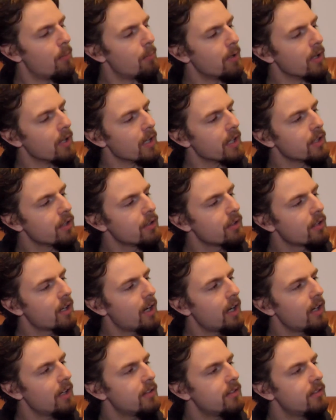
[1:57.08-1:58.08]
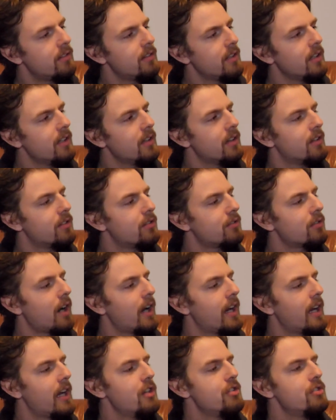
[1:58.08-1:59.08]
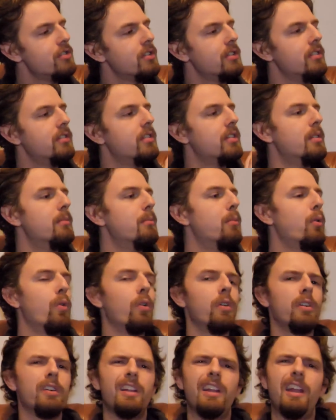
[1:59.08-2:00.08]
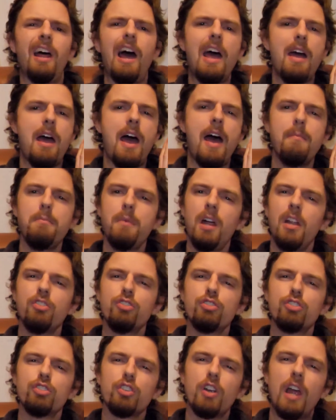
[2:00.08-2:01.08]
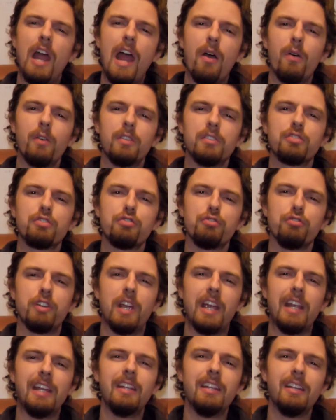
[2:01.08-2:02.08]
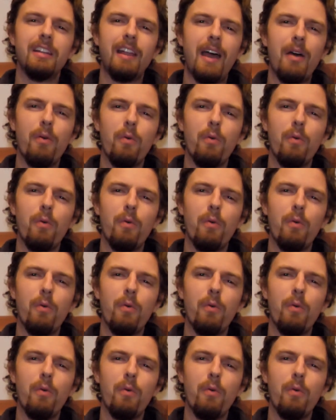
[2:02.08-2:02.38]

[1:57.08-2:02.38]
but like you can kind of see the striations in the board, and I'm not sure how it's created that